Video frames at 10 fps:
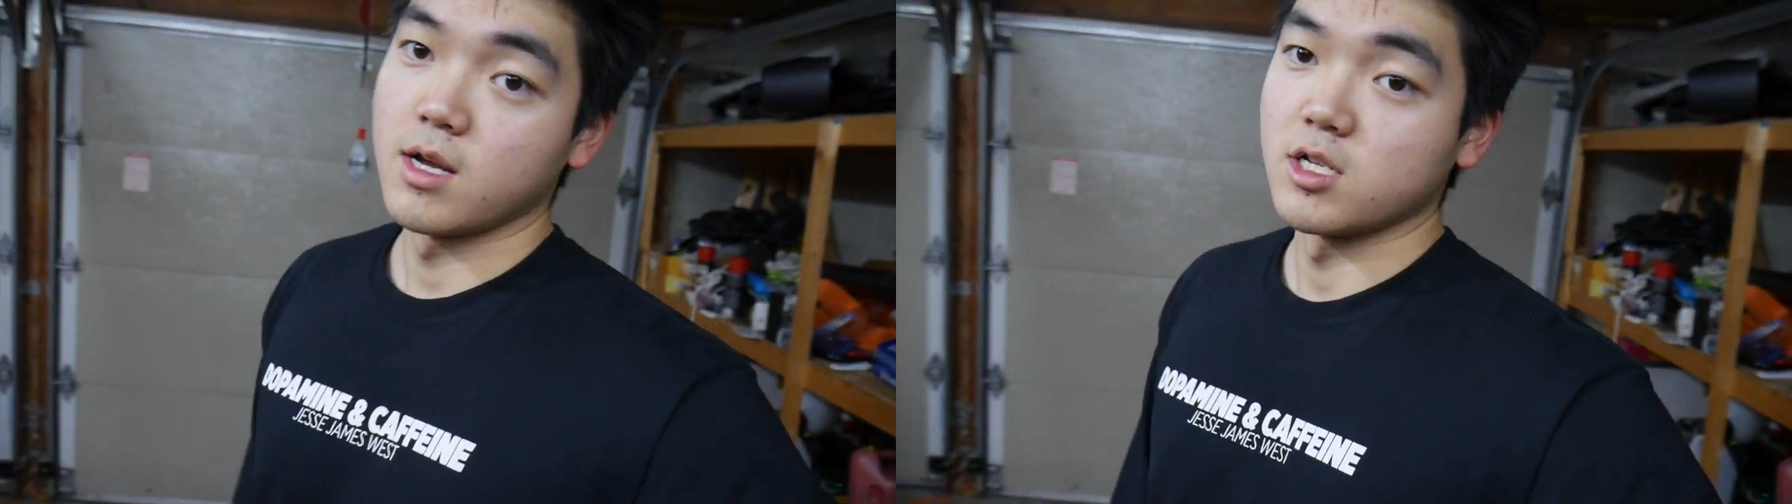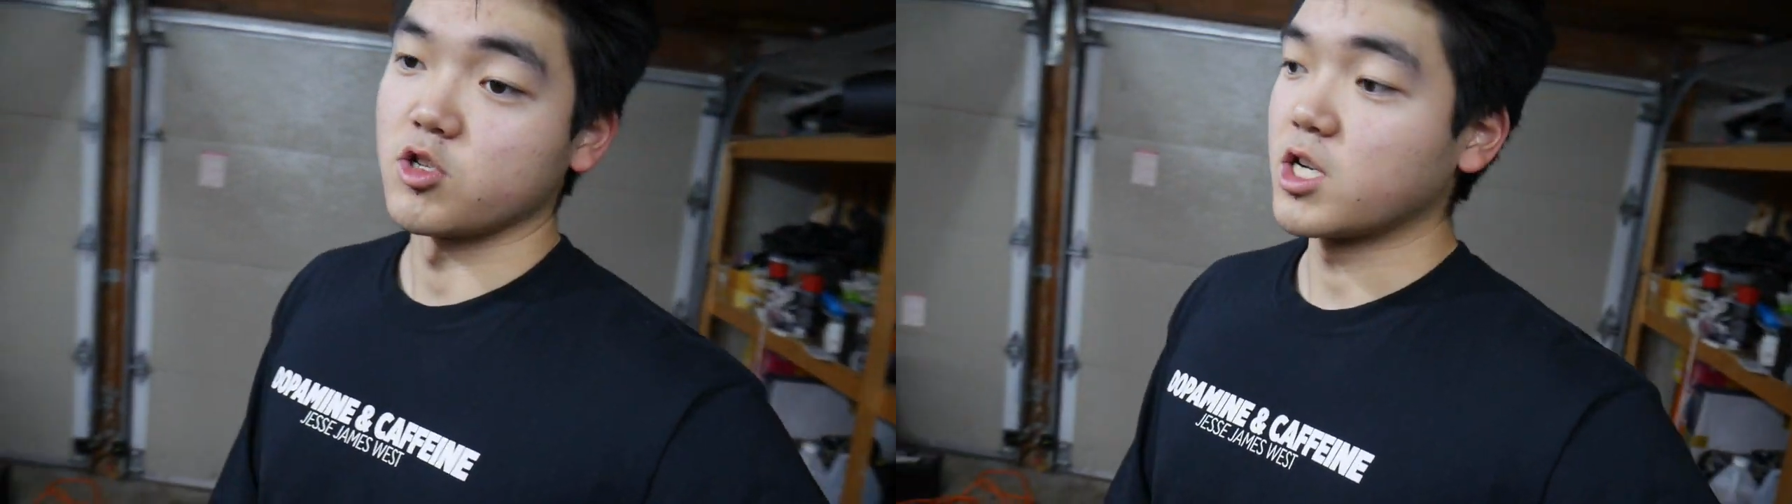
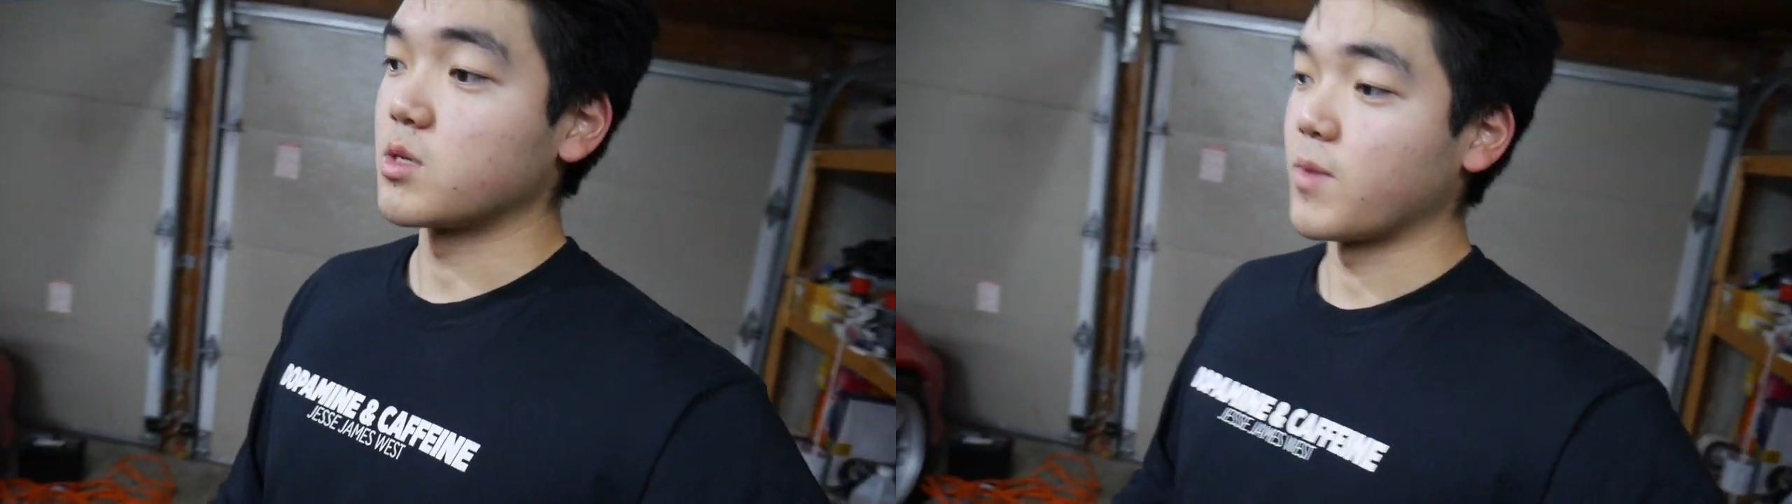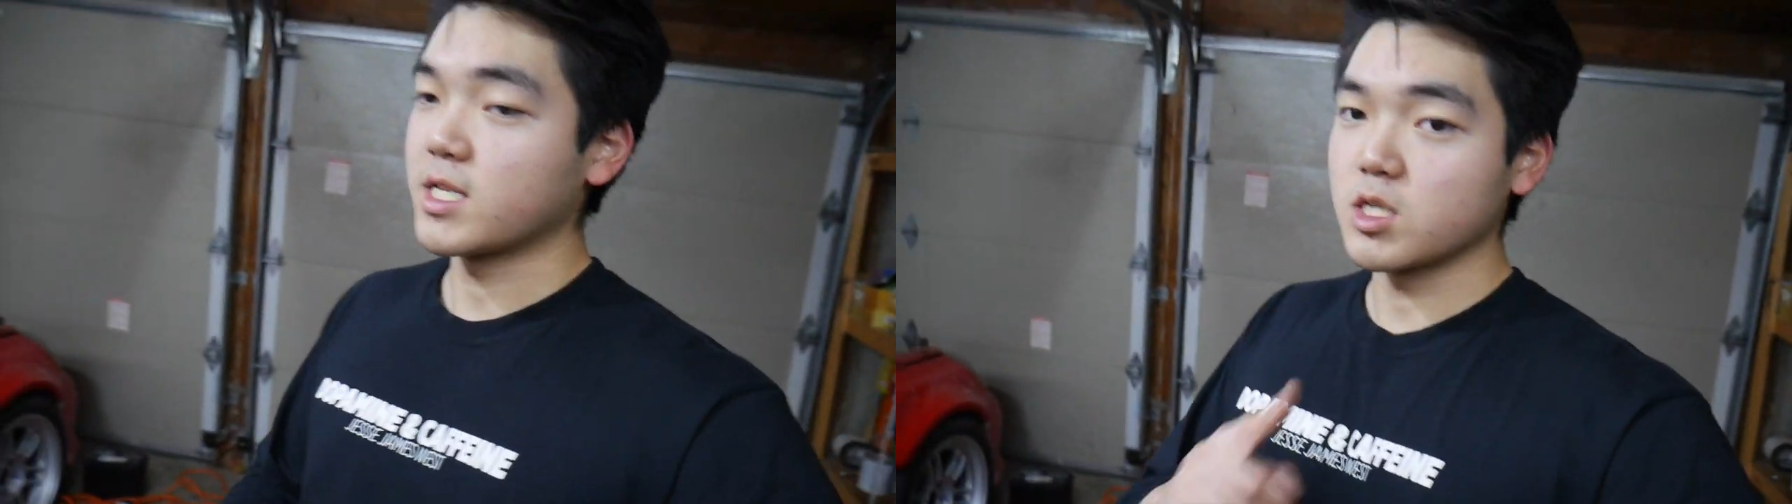So
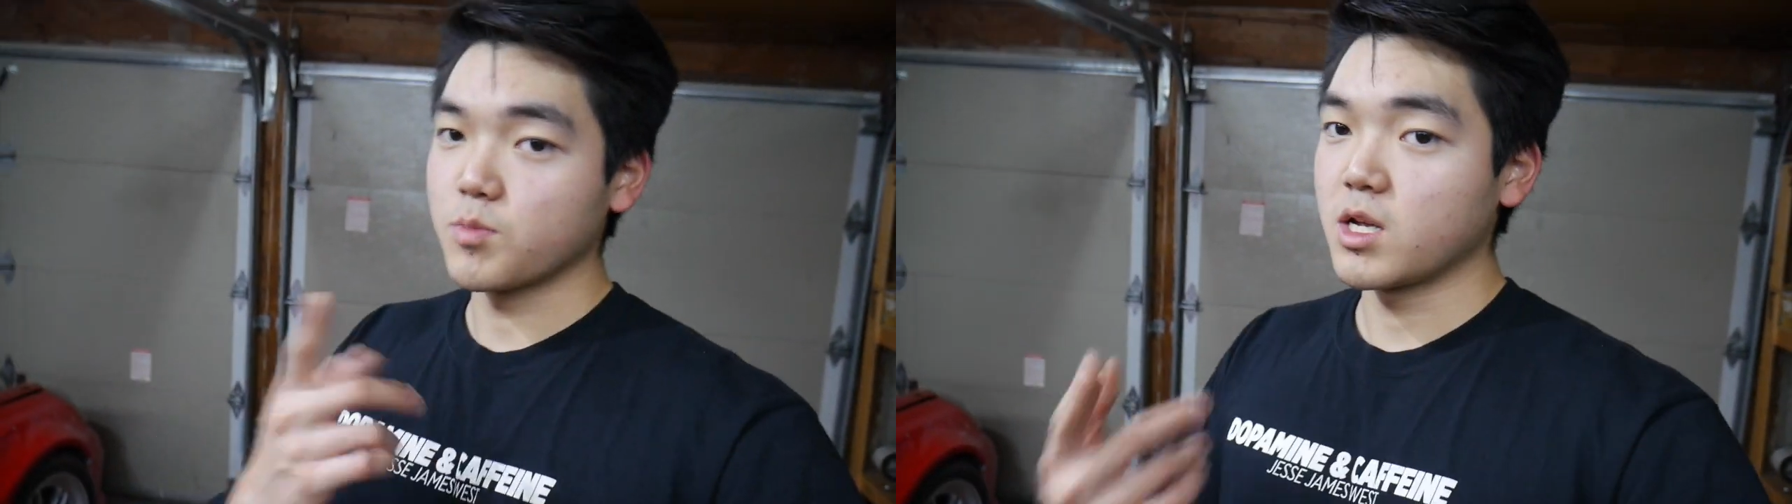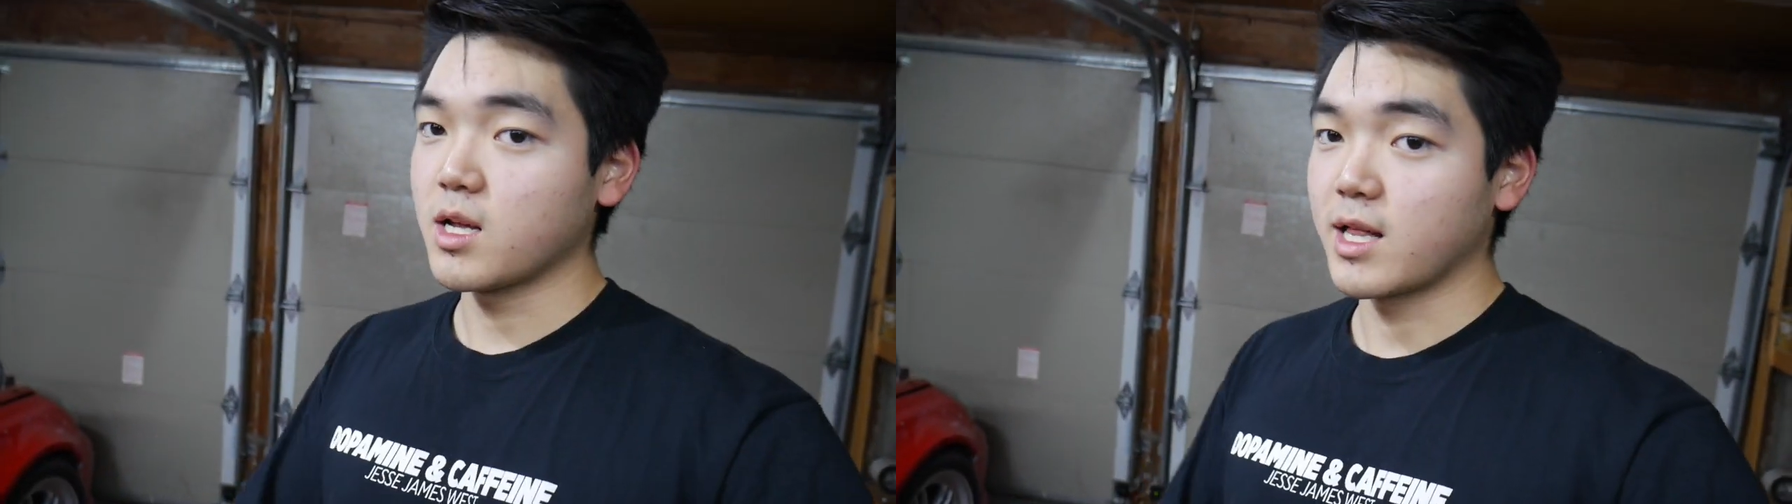just message
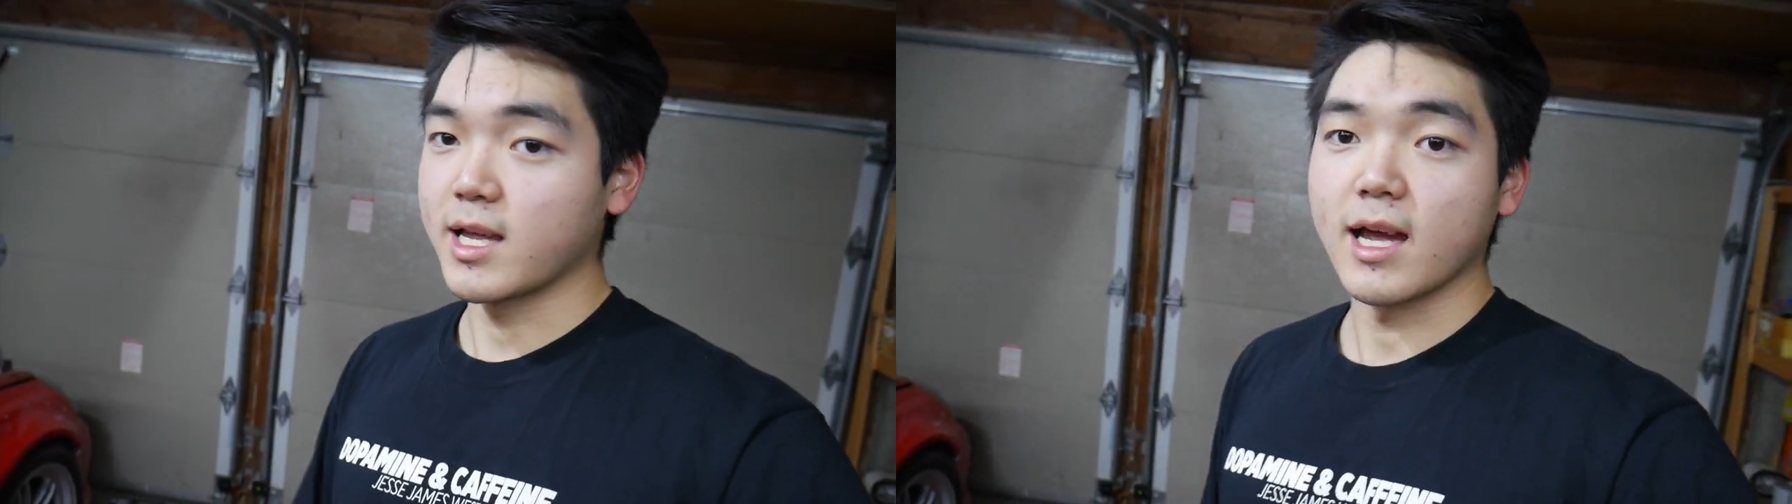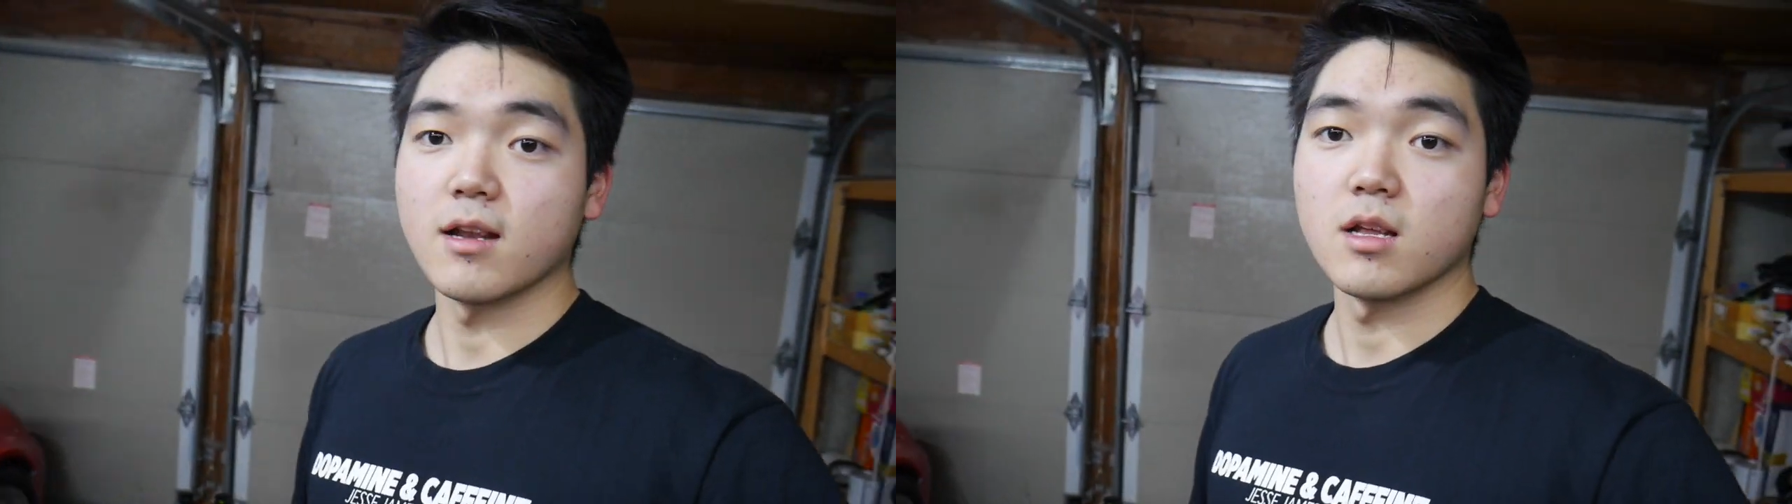me
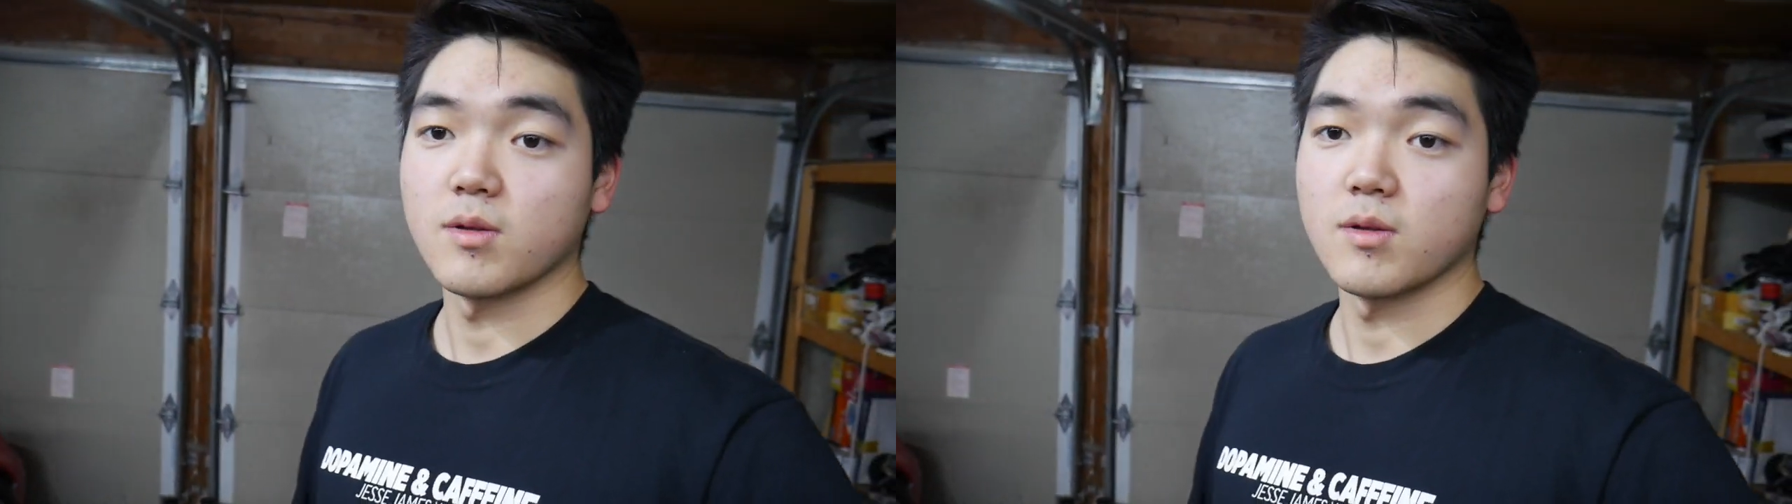again,